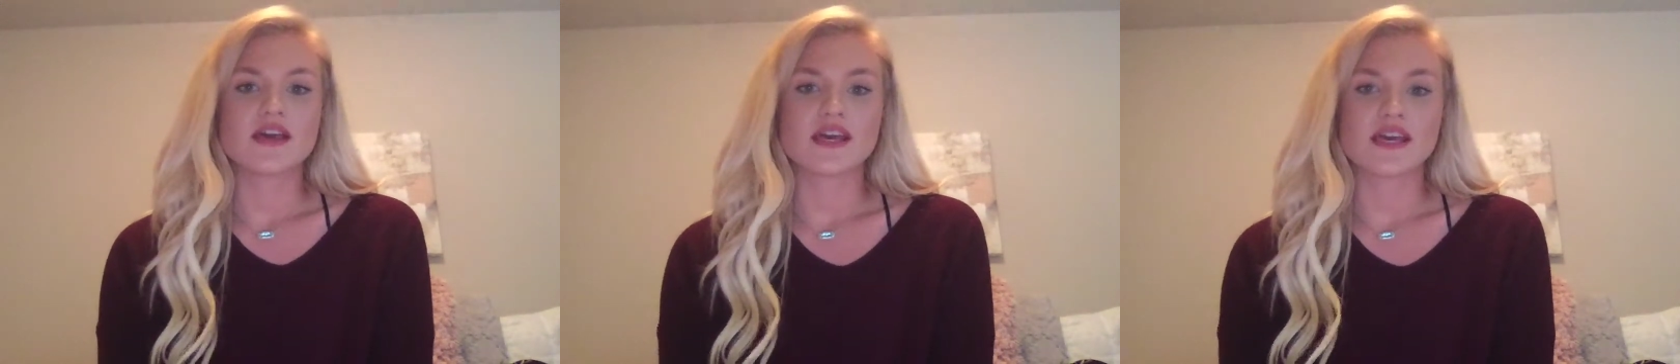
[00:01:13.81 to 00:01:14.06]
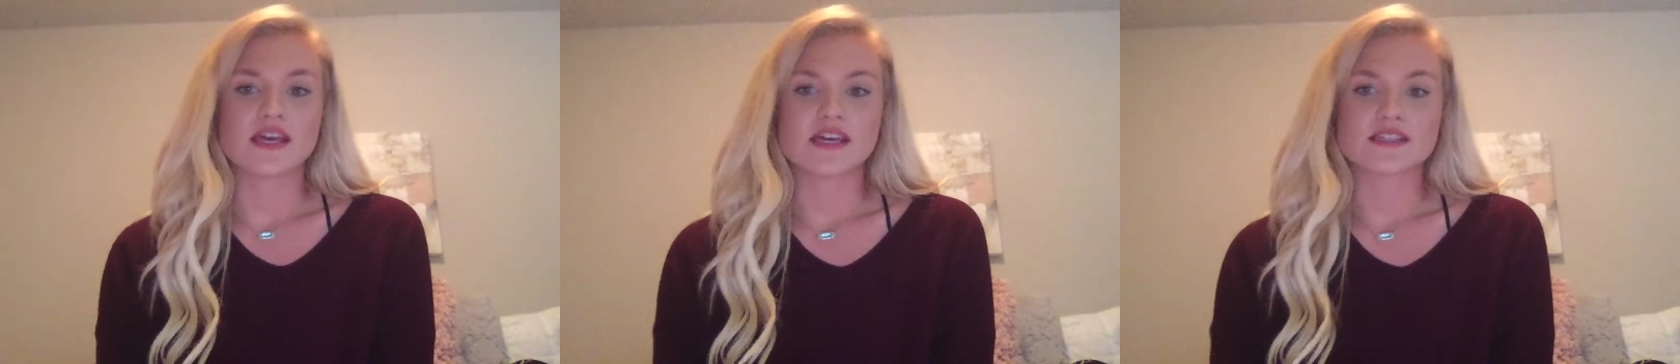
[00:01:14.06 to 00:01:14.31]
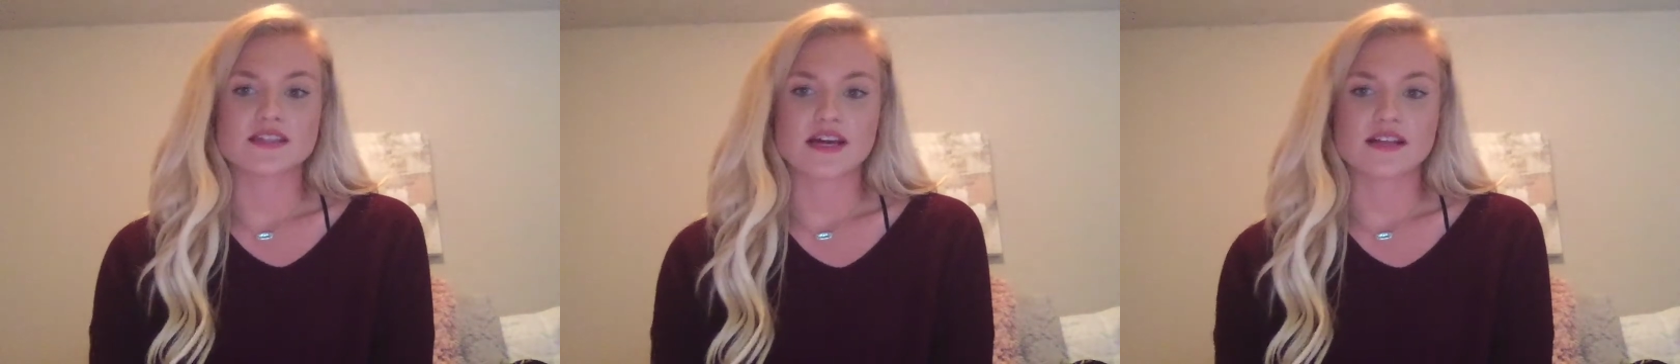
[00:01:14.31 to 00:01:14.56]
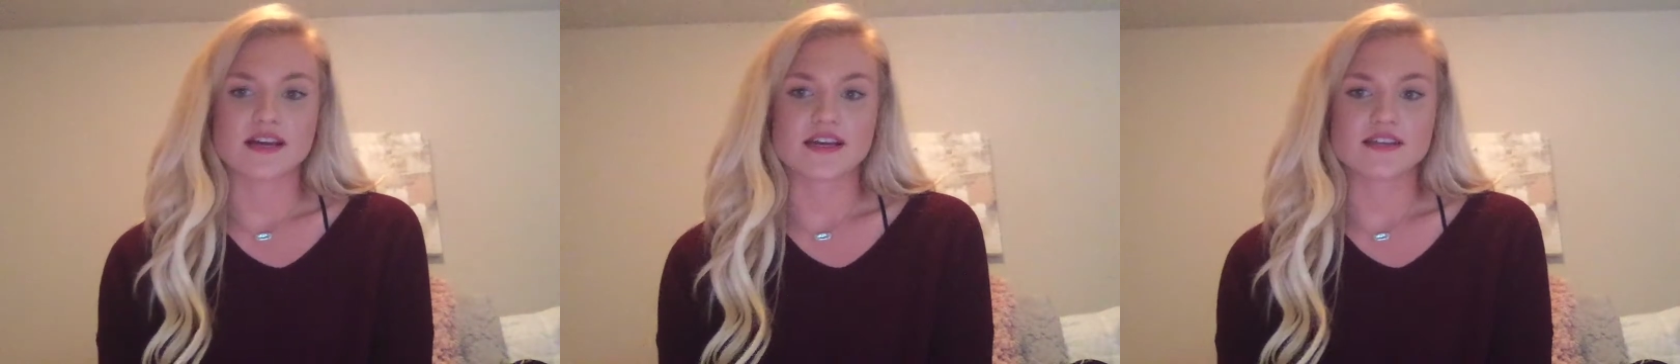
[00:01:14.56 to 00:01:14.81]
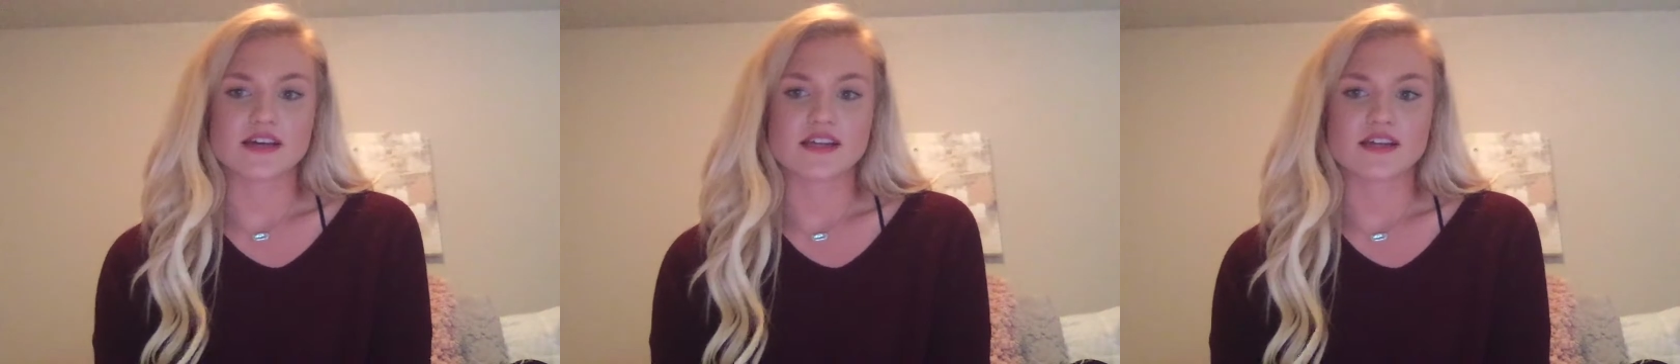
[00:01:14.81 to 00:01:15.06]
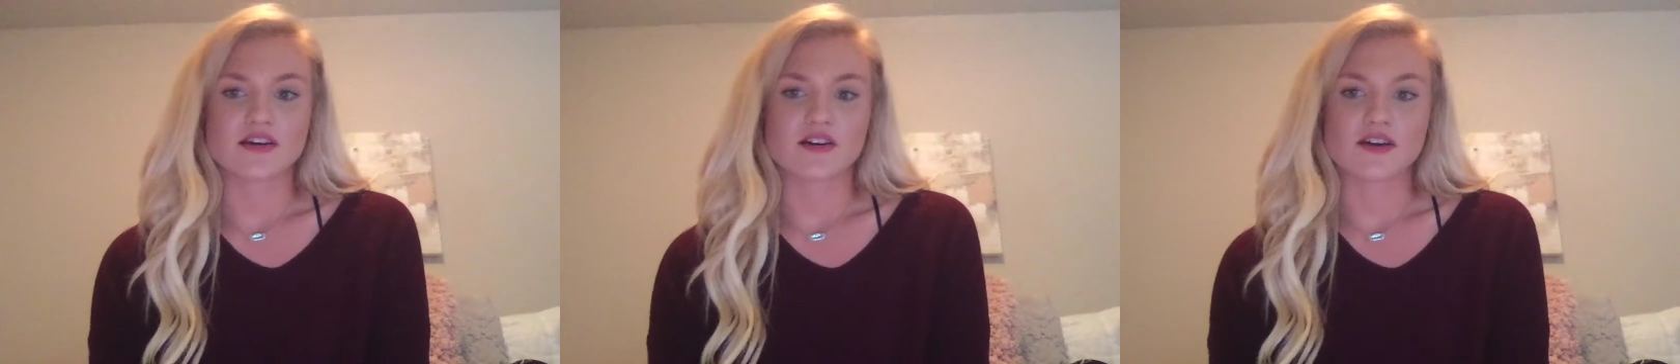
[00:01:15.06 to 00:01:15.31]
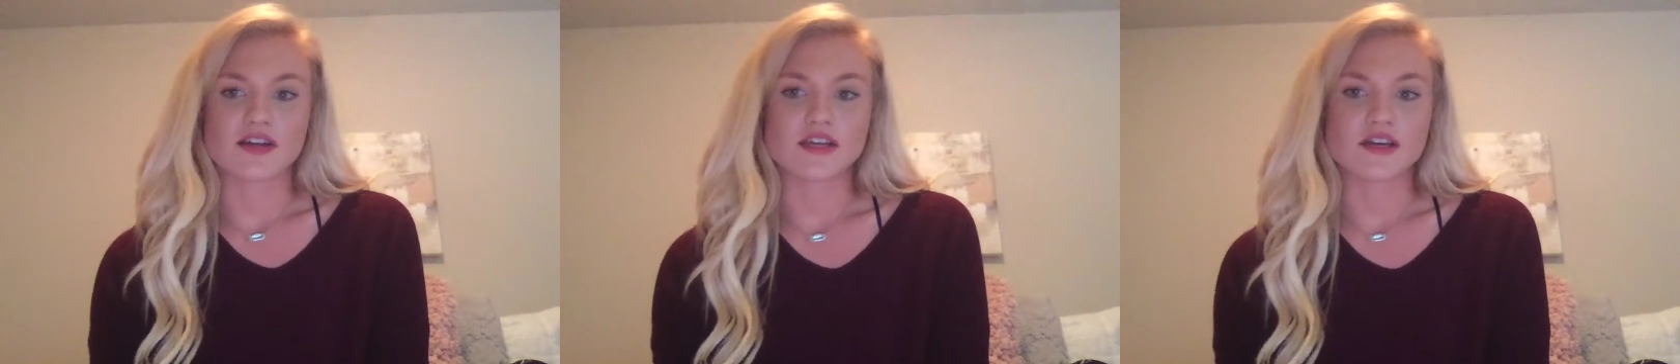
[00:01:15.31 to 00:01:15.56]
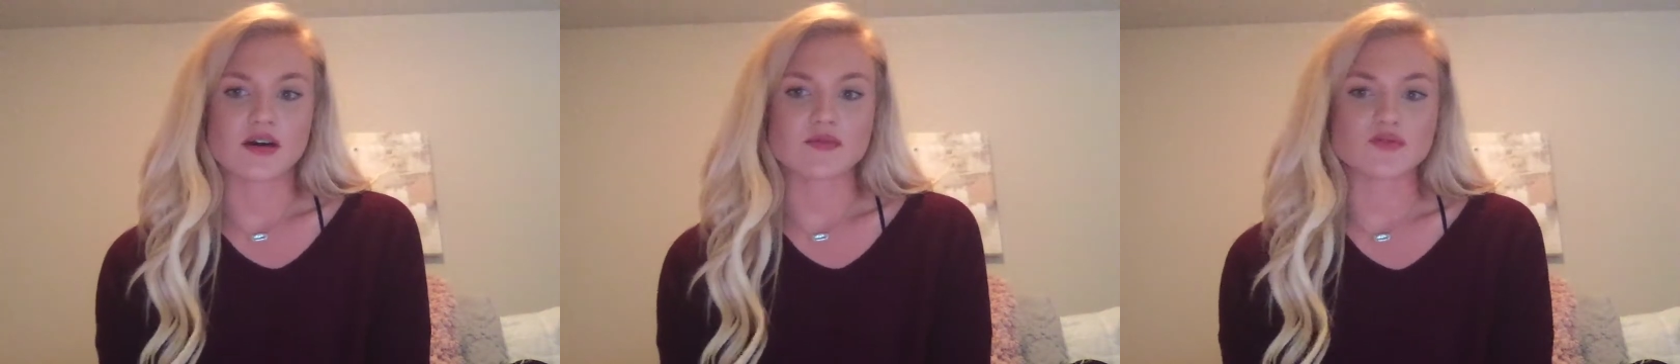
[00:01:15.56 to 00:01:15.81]
and I like that it already
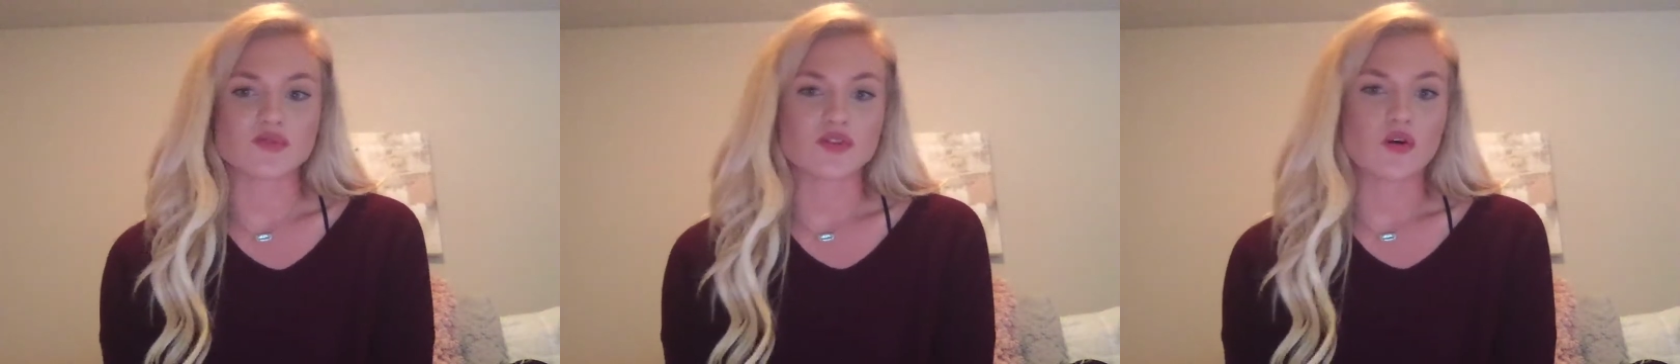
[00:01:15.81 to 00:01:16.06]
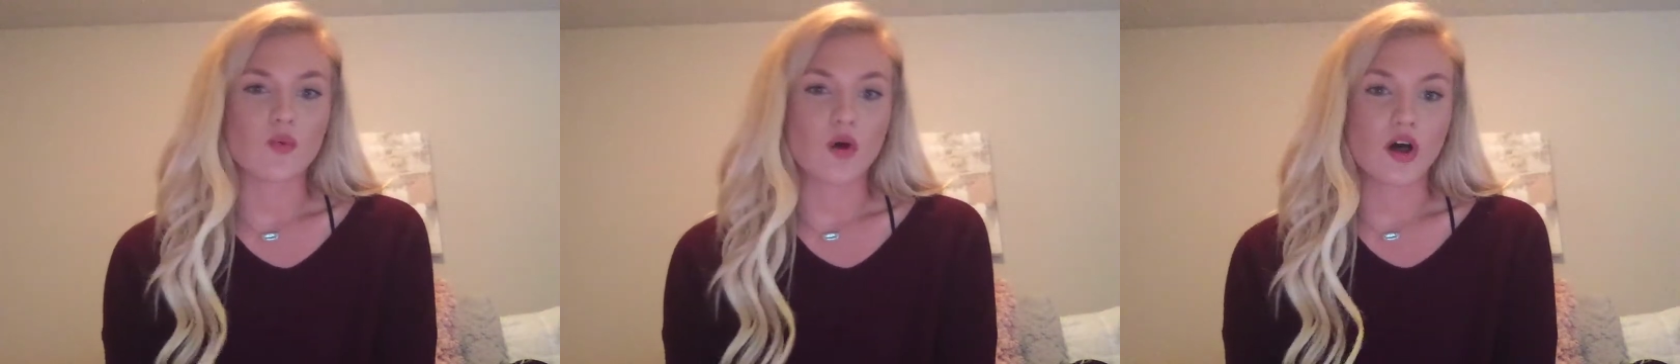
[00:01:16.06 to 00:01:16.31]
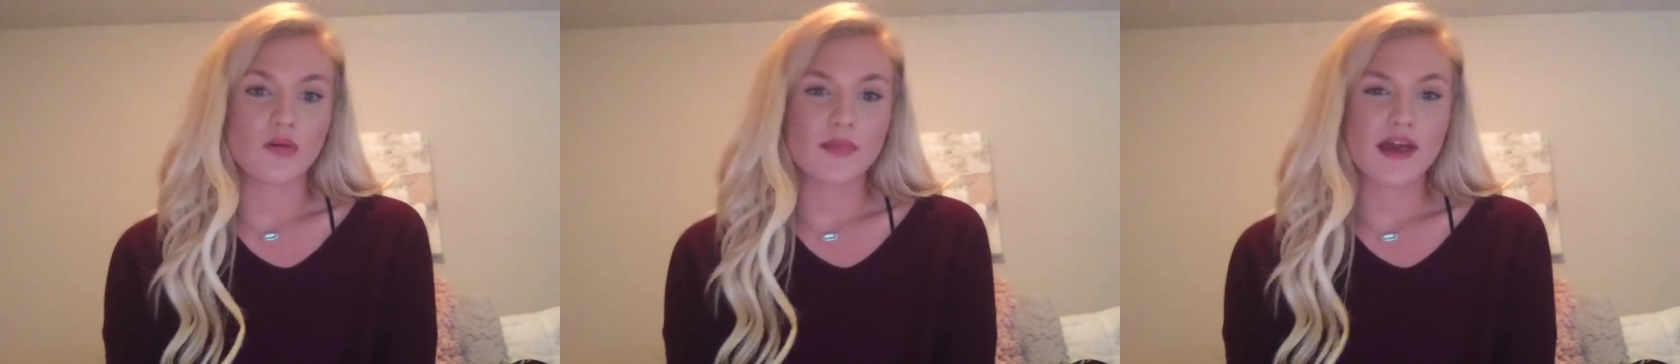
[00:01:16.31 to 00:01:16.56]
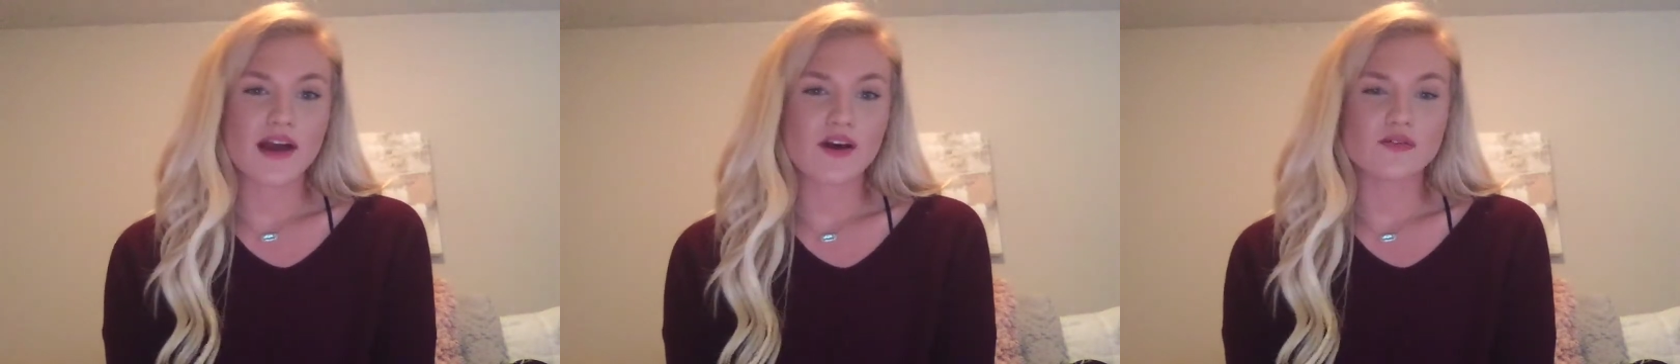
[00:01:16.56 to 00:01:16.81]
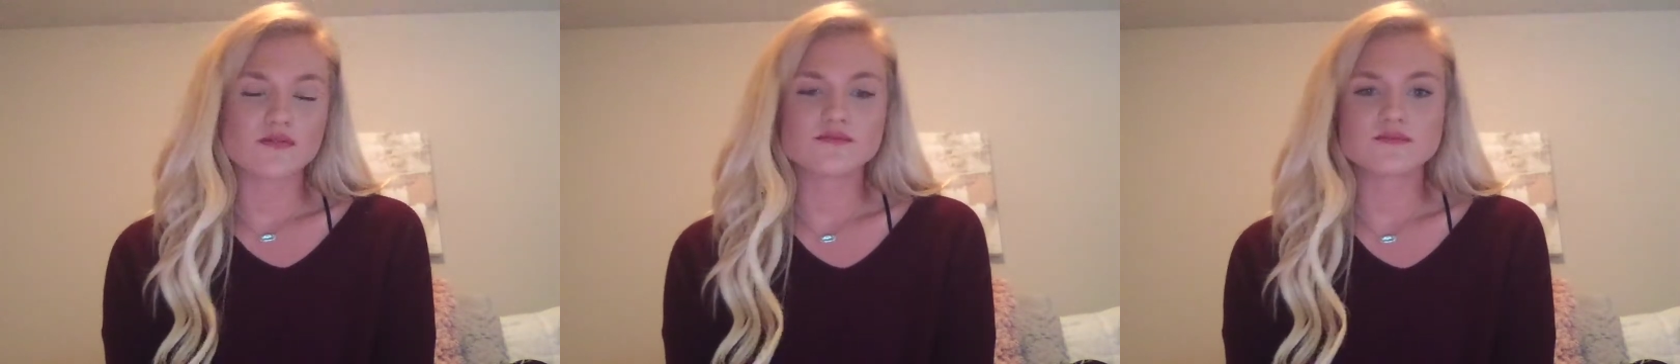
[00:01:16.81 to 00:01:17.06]
comes with a wall mount,